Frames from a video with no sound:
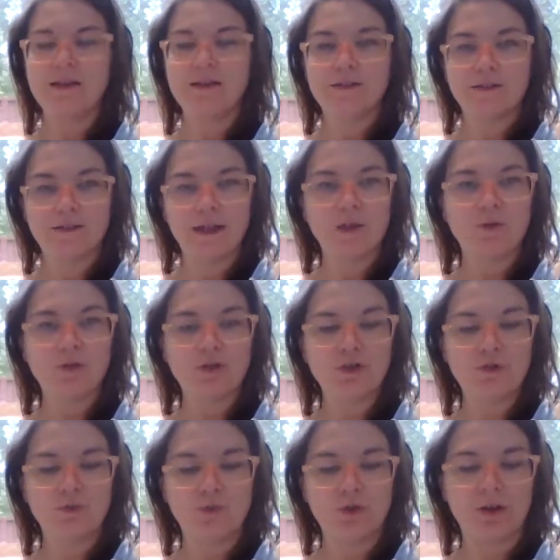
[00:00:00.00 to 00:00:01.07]
Say what
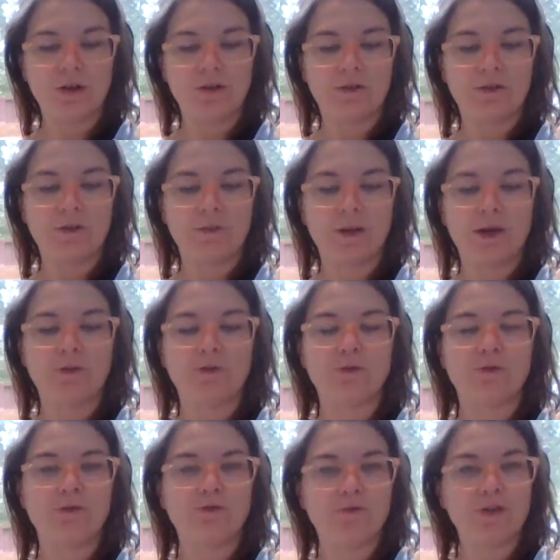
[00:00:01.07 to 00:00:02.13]
you want about
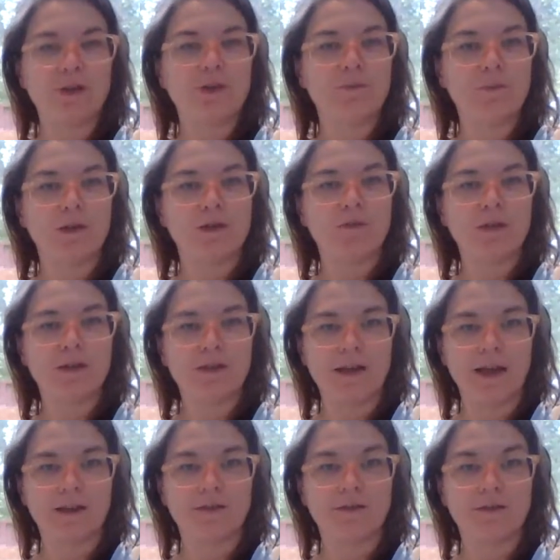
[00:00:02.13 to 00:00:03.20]
those freedom-loving
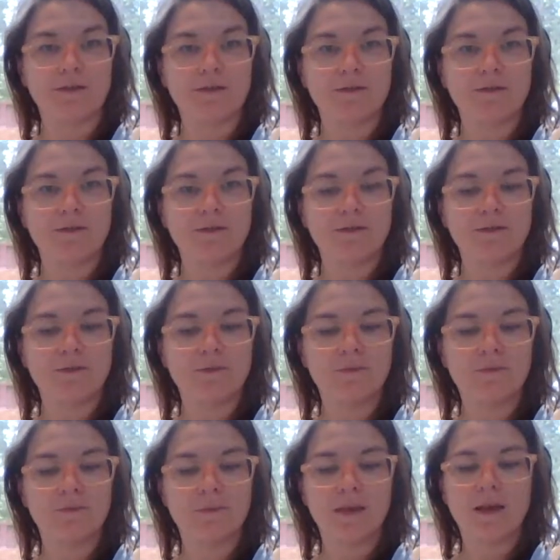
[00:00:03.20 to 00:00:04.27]
Texans,
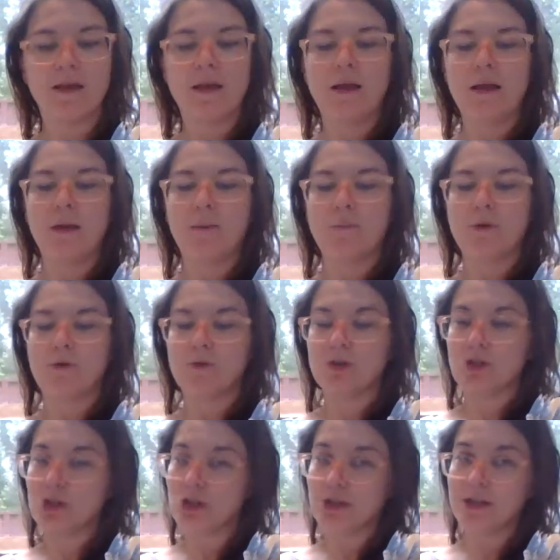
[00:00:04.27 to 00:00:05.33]
but when
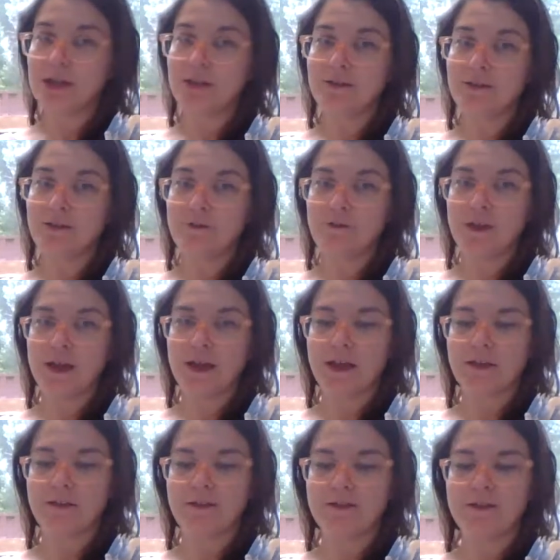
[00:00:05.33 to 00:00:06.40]
shit hits the
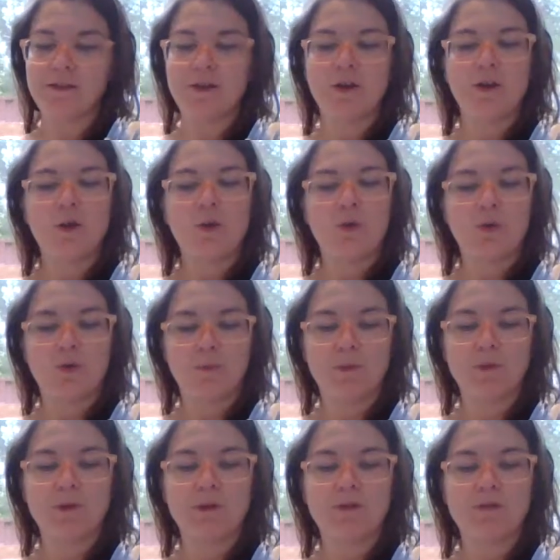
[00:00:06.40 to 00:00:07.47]
fan, or
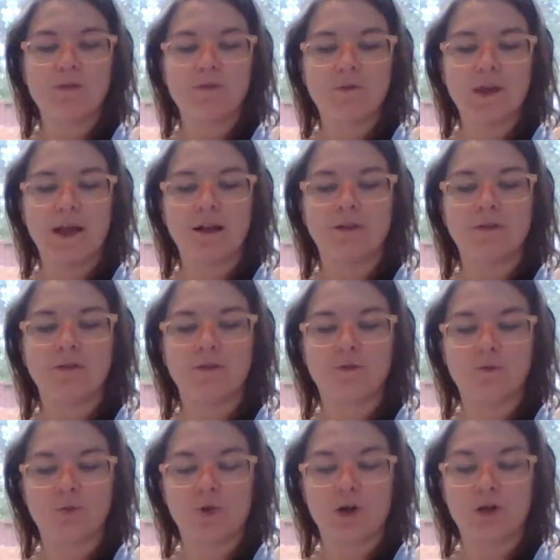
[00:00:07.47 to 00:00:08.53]
billions of gallons
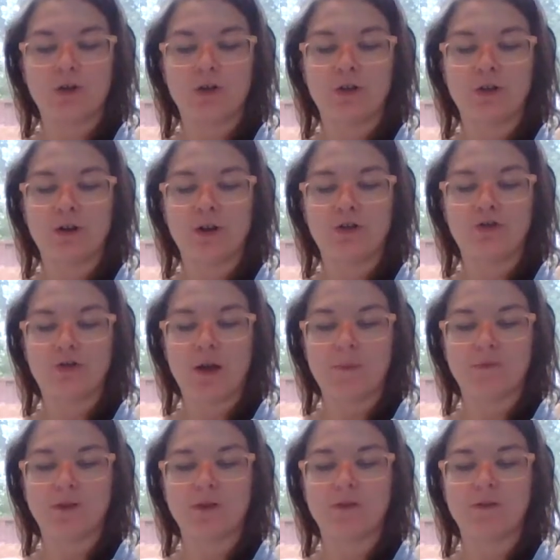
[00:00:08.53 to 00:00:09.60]
of water are
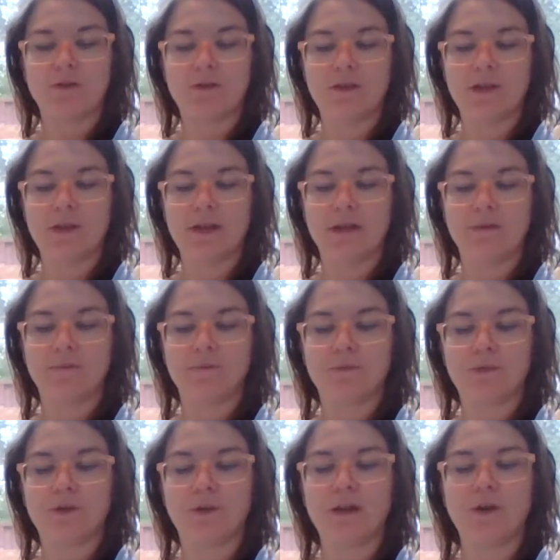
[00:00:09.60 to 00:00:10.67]
dropped on the city,
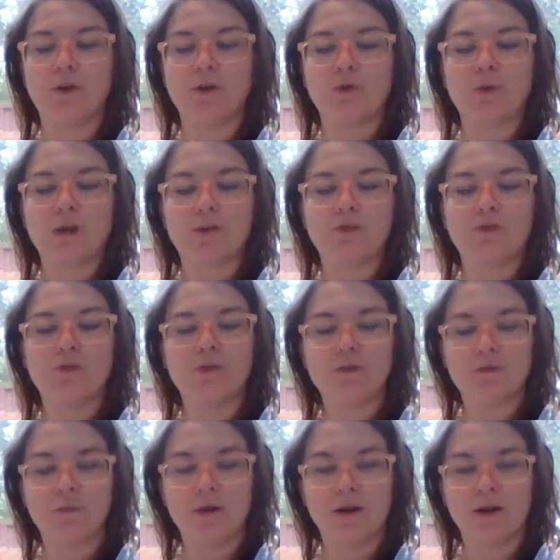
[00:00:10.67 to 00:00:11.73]
they are quick to
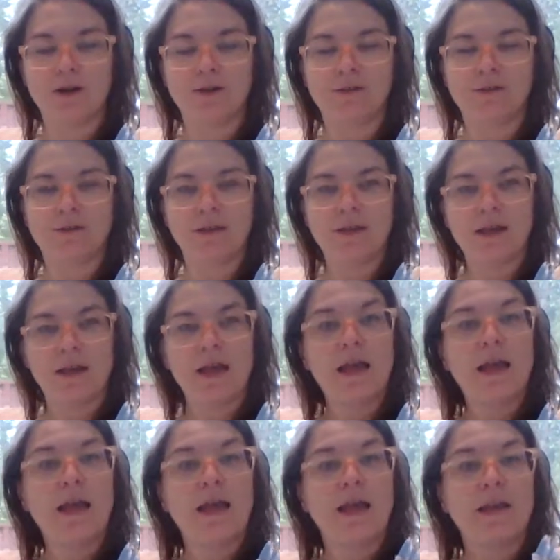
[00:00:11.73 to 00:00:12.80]
respond,
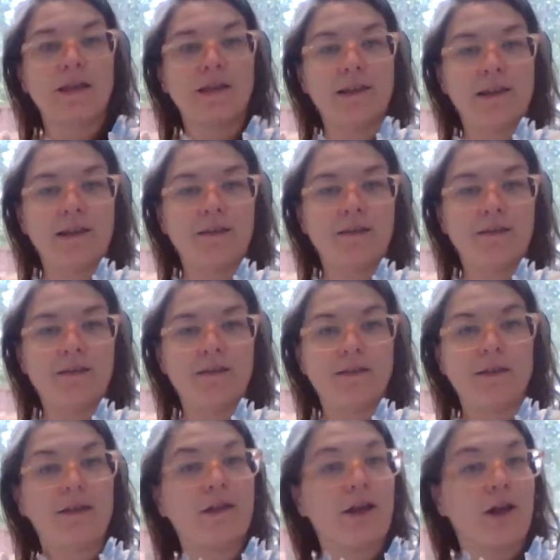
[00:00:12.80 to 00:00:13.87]
and lend
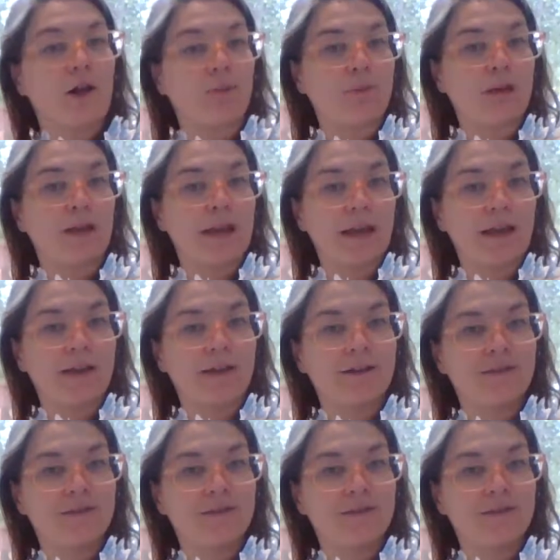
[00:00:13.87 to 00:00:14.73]
a helping hand.